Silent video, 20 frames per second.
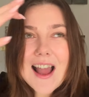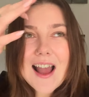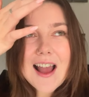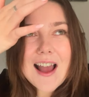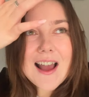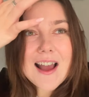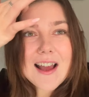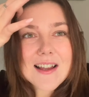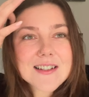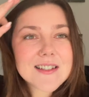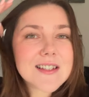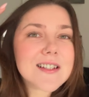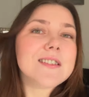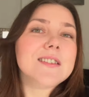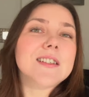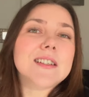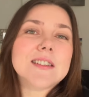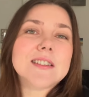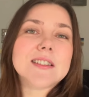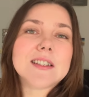And as
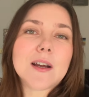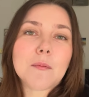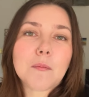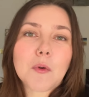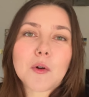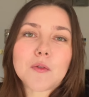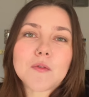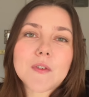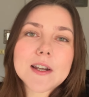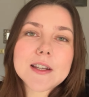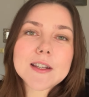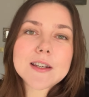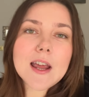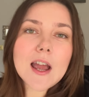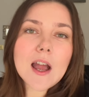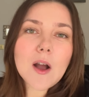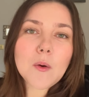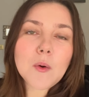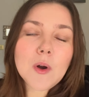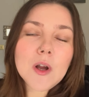you can see, I'm all ready
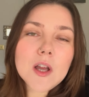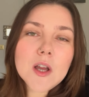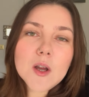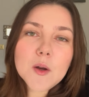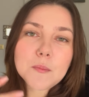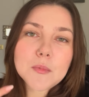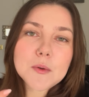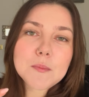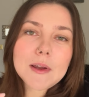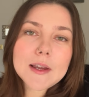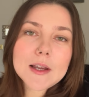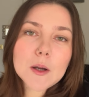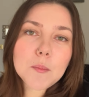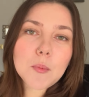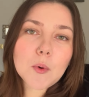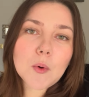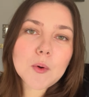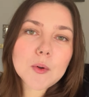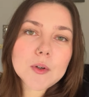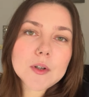now, put makeup
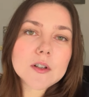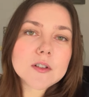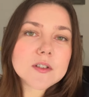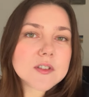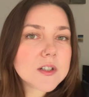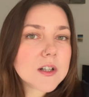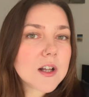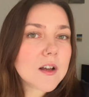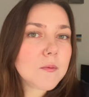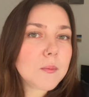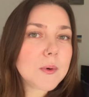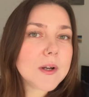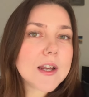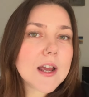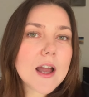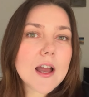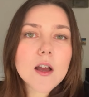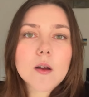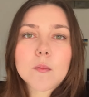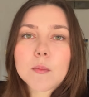on, still have wet
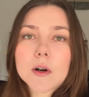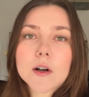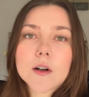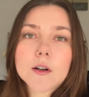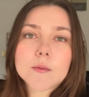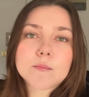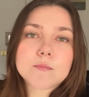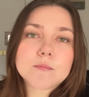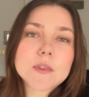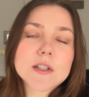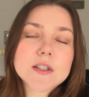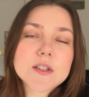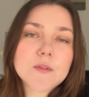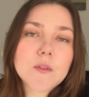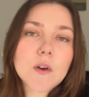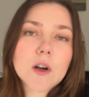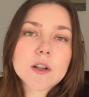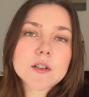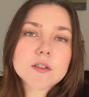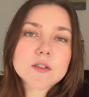hair, but it's
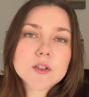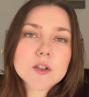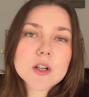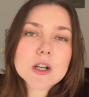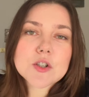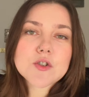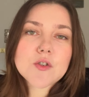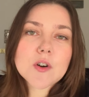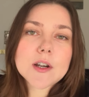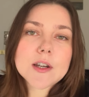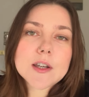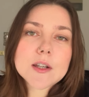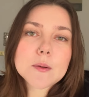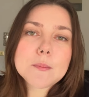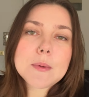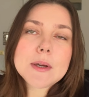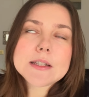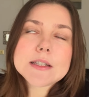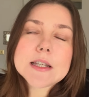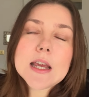fine, it's gonna dry in a
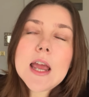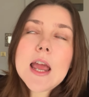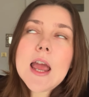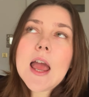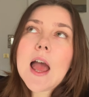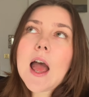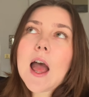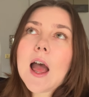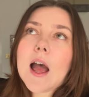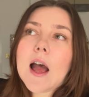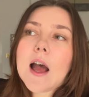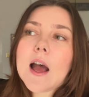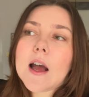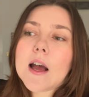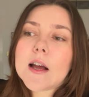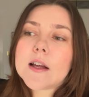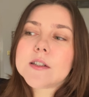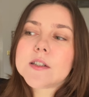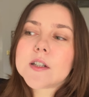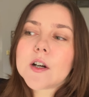bit.
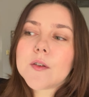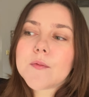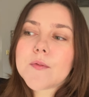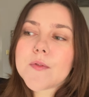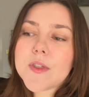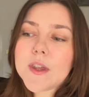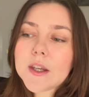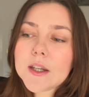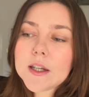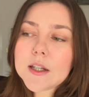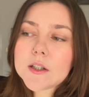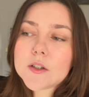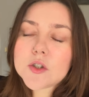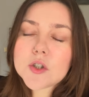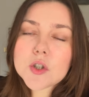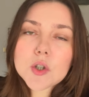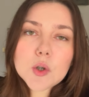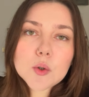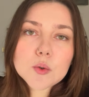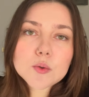And I'm thinking
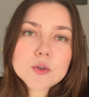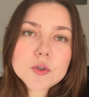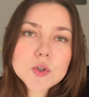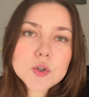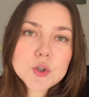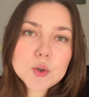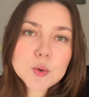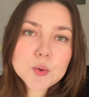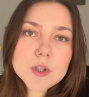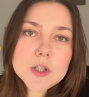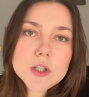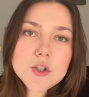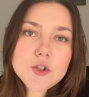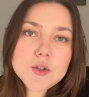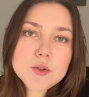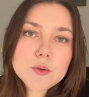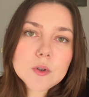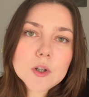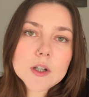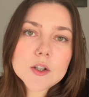to go to
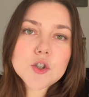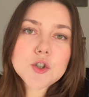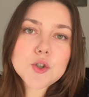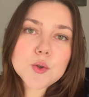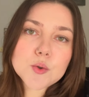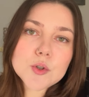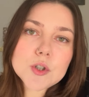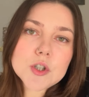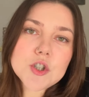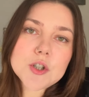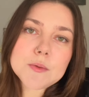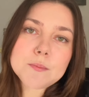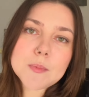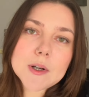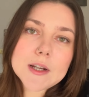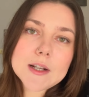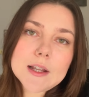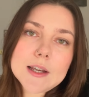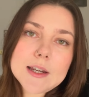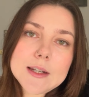Shoreditch, like Shoreditch and
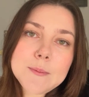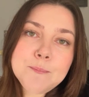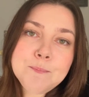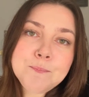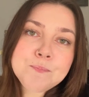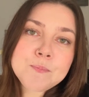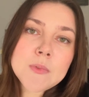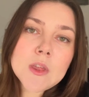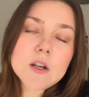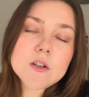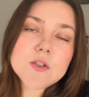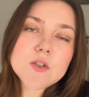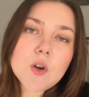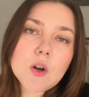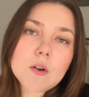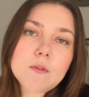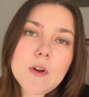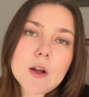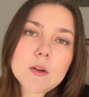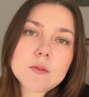Brick Lane. So
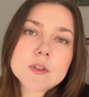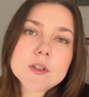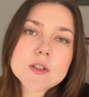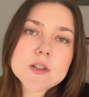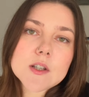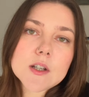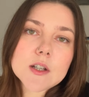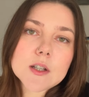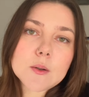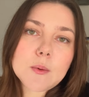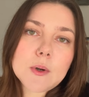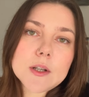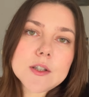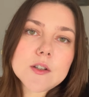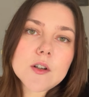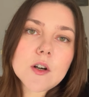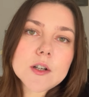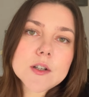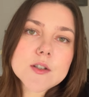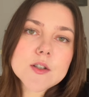I found this like quite
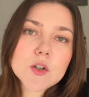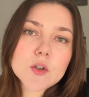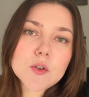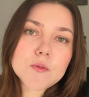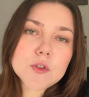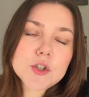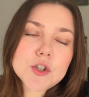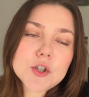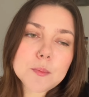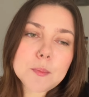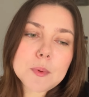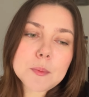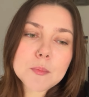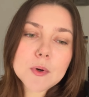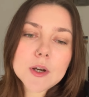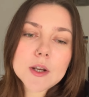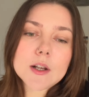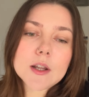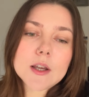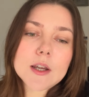nice coffee shop in
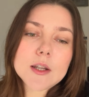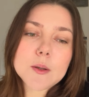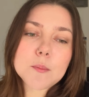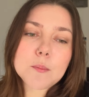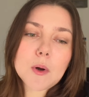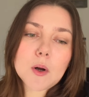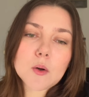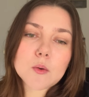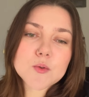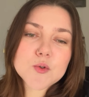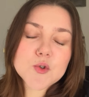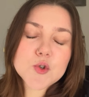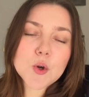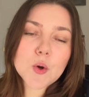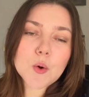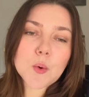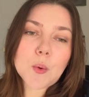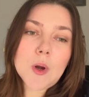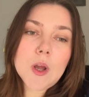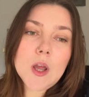Brick Lane, but
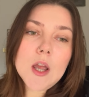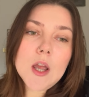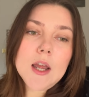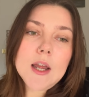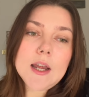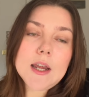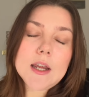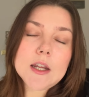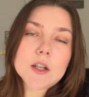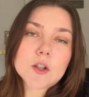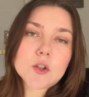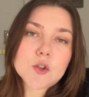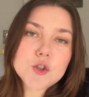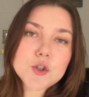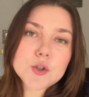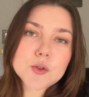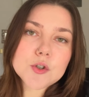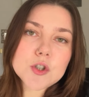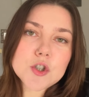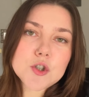also in
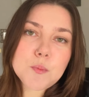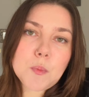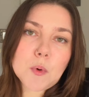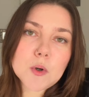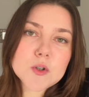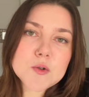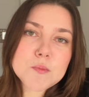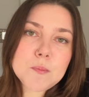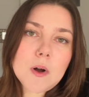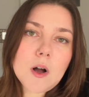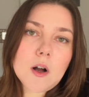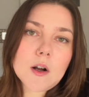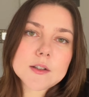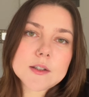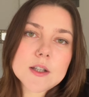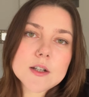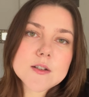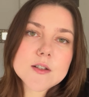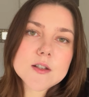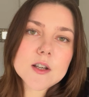Shoreditch Box Park,
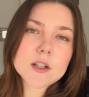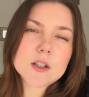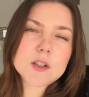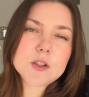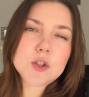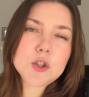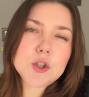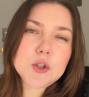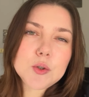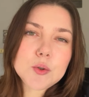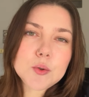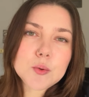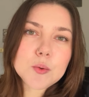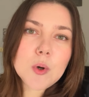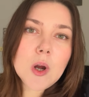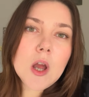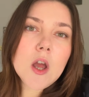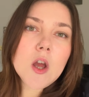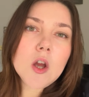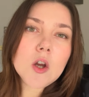there's like a new
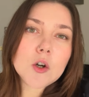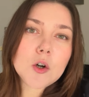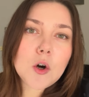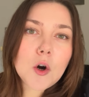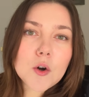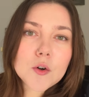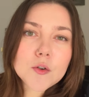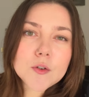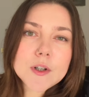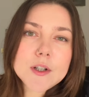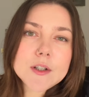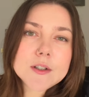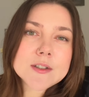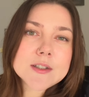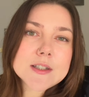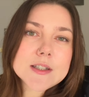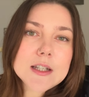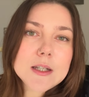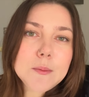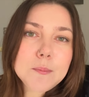
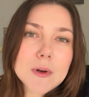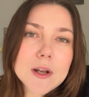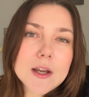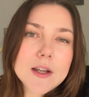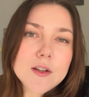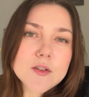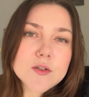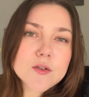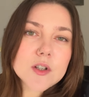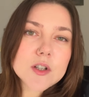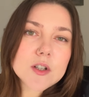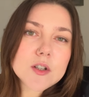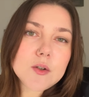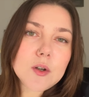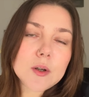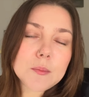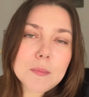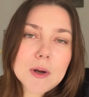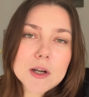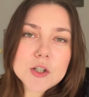Korean tea place. So they're
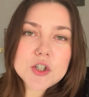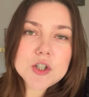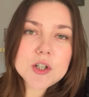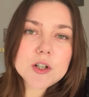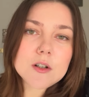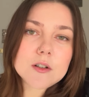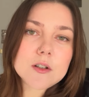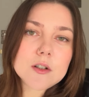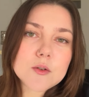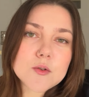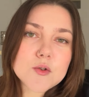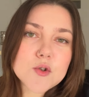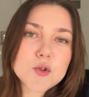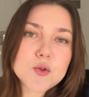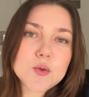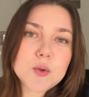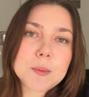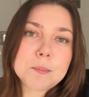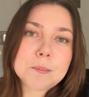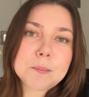doing matcha, they're also
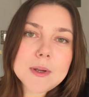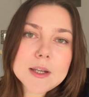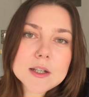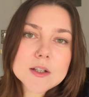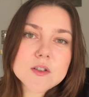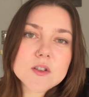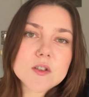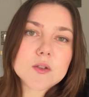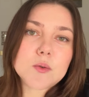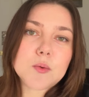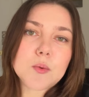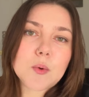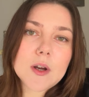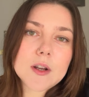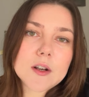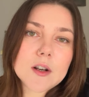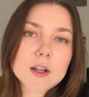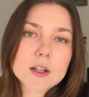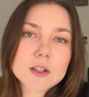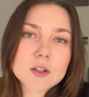doing bingsu
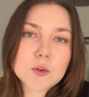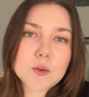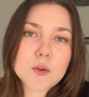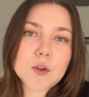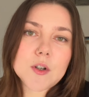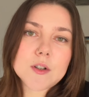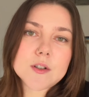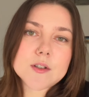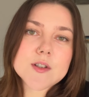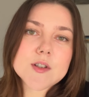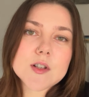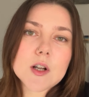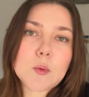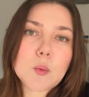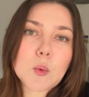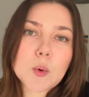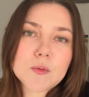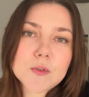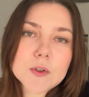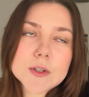and like Korean style
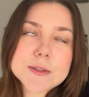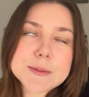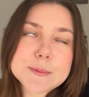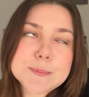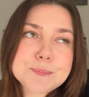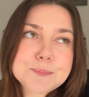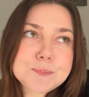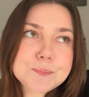waffles.